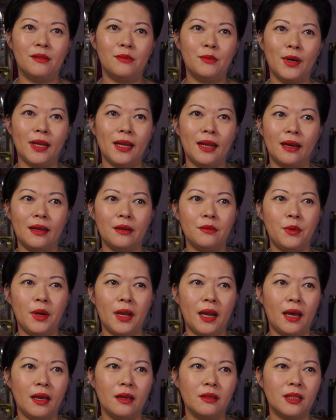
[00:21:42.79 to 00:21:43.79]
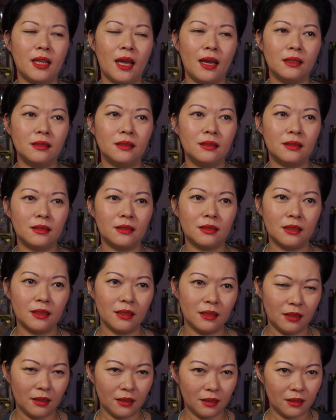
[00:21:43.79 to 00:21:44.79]
When I test
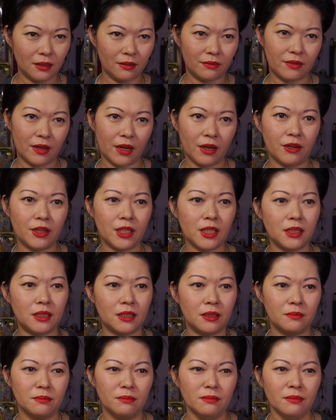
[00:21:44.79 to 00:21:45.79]
the fragrance,